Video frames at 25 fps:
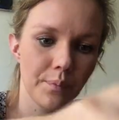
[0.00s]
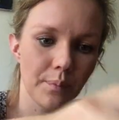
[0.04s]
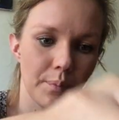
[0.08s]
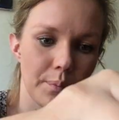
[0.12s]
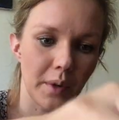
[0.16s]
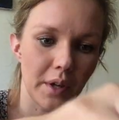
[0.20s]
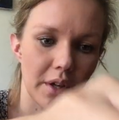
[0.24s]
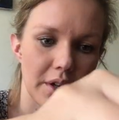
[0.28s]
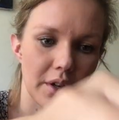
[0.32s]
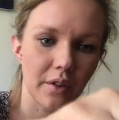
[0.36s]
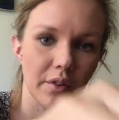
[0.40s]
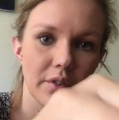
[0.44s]

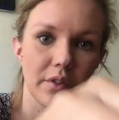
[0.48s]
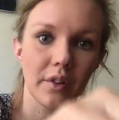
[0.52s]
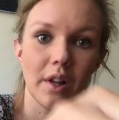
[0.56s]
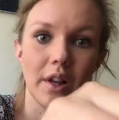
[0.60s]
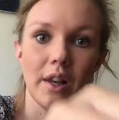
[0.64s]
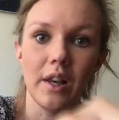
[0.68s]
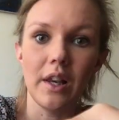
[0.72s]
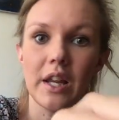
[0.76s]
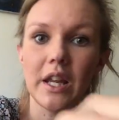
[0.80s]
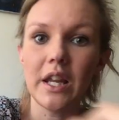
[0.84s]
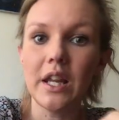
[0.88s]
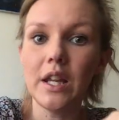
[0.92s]
because the
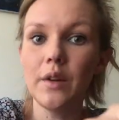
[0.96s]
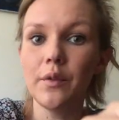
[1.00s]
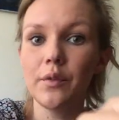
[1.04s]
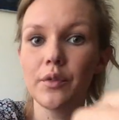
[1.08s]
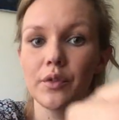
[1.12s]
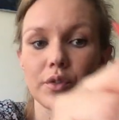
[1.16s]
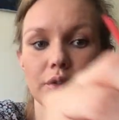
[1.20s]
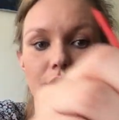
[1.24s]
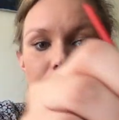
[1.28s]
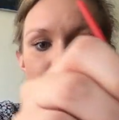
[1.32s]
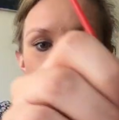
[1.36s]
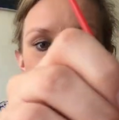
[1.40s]

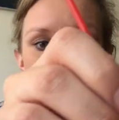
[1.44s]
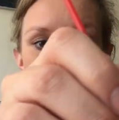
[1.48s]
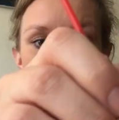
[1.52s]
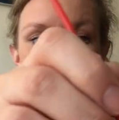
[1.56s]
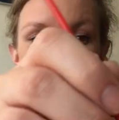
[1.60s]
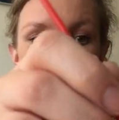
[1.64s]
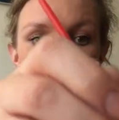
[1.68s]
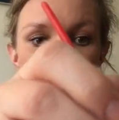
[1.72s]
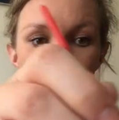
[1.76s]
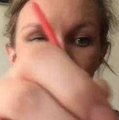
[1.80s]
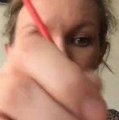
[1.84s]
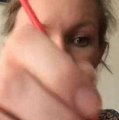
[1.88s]
leaves
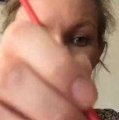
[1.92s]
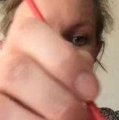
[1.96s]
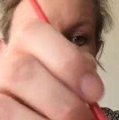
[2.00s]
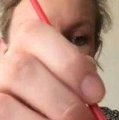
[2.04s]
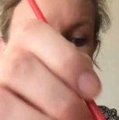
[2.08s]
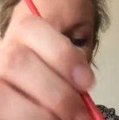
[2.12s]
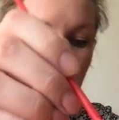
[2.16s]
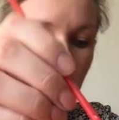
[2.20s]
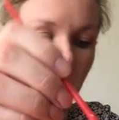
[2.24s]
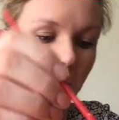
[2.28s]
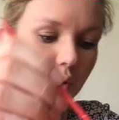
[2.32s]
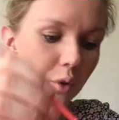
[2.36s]
of
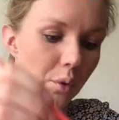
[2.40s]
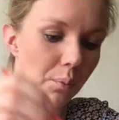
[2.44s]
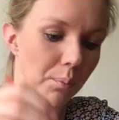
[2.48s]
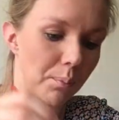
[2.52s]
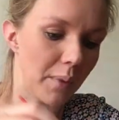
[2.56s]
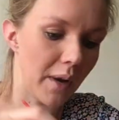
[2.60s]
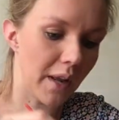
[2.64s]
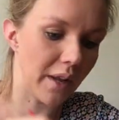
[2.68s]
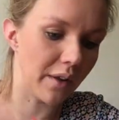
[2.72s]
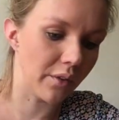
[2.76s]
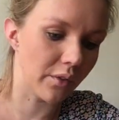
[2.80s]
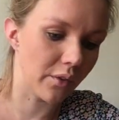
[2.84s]
this little
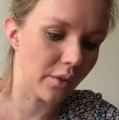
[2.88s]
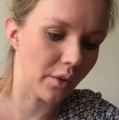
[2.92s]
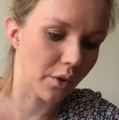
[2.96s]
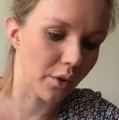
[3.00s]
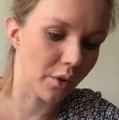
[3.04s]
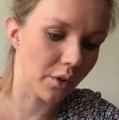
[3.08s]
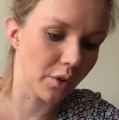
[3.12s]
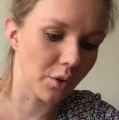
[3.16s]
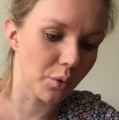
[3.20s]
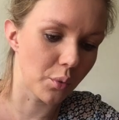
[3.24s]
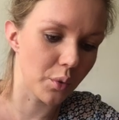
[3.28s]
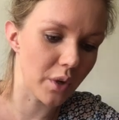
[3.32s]
plant are
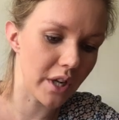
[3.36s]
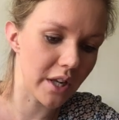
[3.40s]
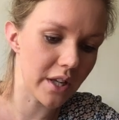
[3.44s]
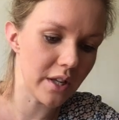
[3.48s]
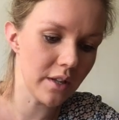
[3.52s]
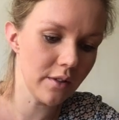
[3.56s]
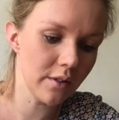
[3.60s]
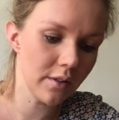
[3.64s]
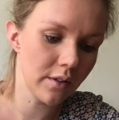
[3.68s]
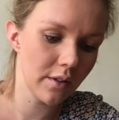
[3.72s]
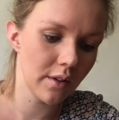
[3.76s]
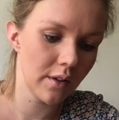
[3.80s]

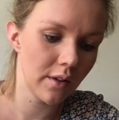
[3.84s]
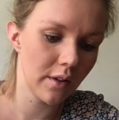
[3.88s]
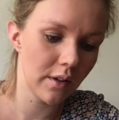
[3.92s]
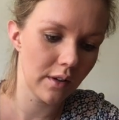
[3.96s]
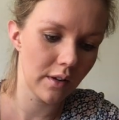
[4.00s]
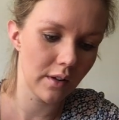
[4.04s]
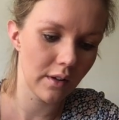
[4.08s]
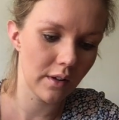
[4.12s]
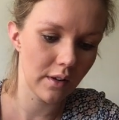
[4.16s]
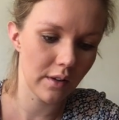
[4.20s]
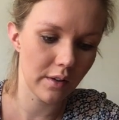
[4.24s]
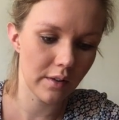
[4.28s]
green.
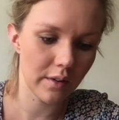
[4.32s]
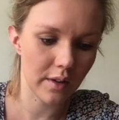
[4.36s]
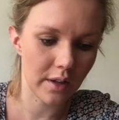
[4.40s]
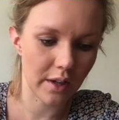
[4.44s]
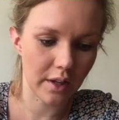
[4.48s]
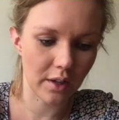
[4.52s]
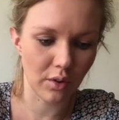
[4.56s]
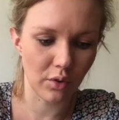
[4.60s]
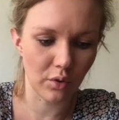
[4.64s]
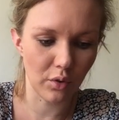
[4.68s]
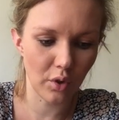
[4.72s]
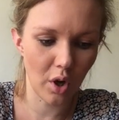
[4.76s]
It's like
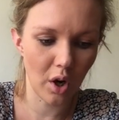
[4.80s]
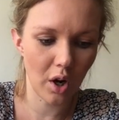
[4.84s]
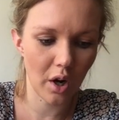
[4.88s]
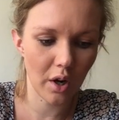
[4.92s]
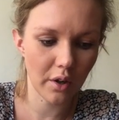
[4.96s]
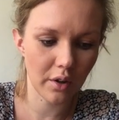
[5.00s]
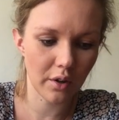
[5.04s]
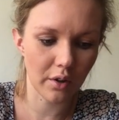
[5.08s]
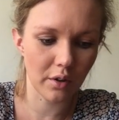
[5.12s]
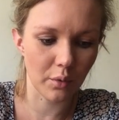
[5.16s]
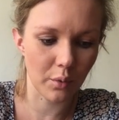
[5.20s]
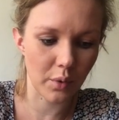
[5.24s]

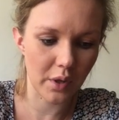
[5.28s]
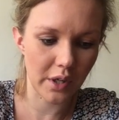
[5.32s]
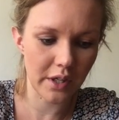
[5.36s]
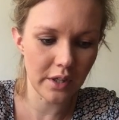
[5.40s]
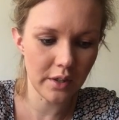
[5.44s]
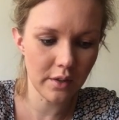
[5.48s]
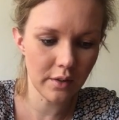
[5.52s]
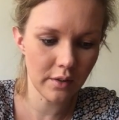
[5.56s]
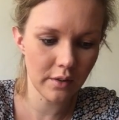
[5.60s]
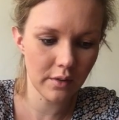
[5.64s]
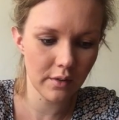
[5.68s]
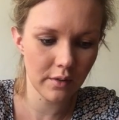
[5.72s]
dark green.